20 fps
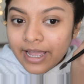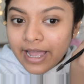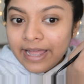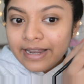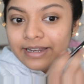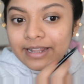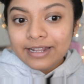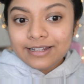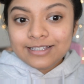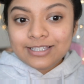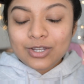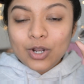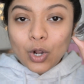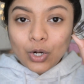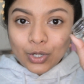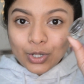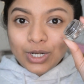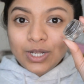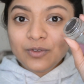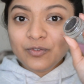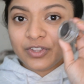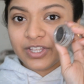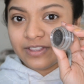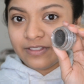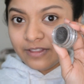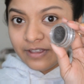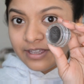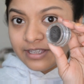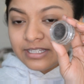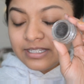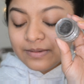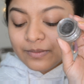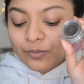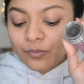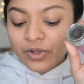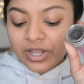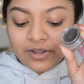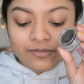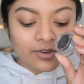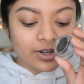And it's not only with this.
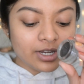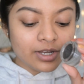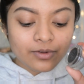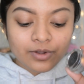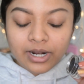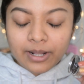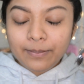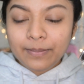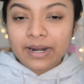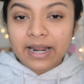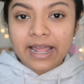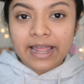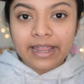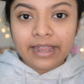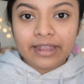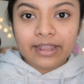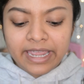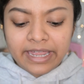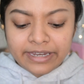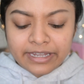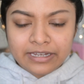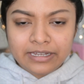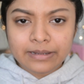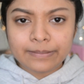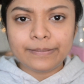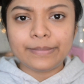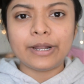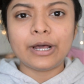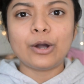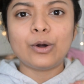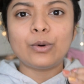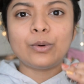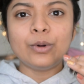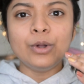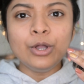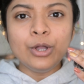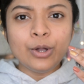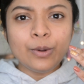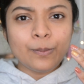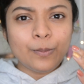Whenever you are applying any
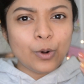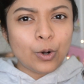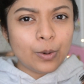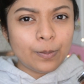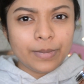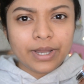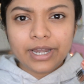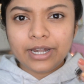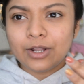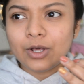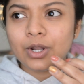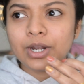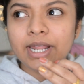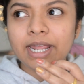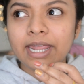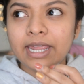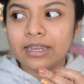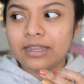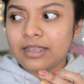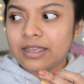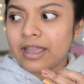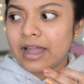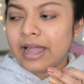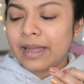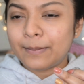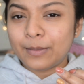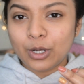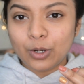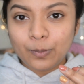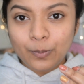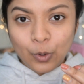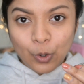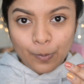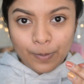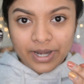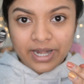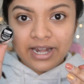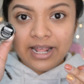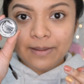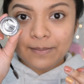DIPBROW pomade or any eyebrow
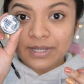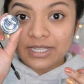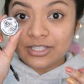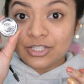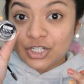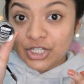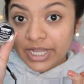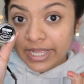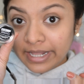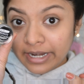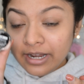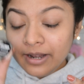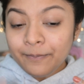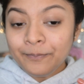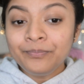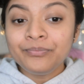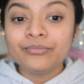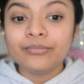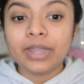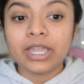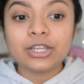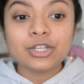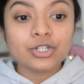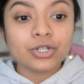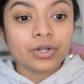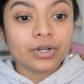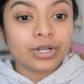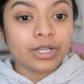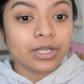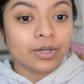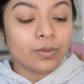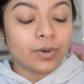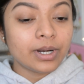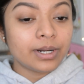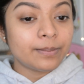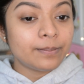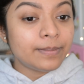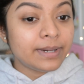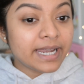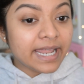pomade, I mean gel, make sure you
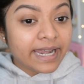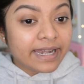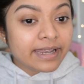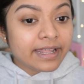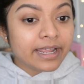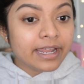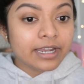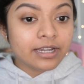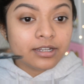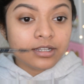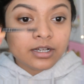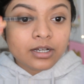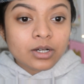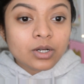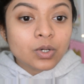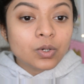are blending it